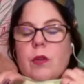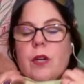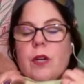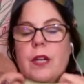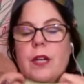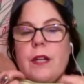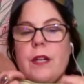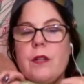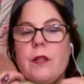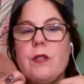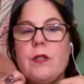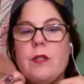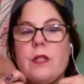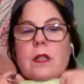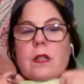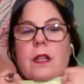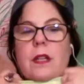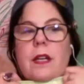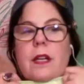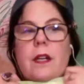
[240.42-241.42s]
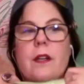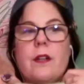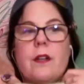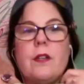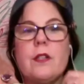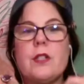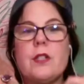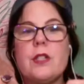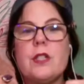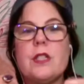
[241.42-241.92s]
I use it later?
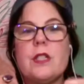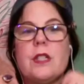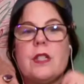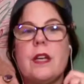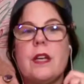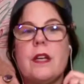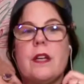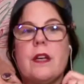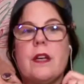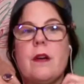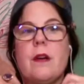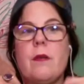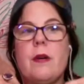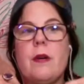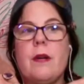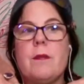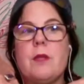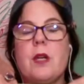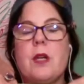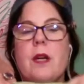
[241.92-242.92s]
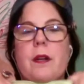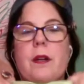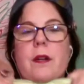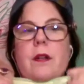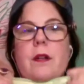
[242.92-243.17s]
And she's like, yeah, when I'm done.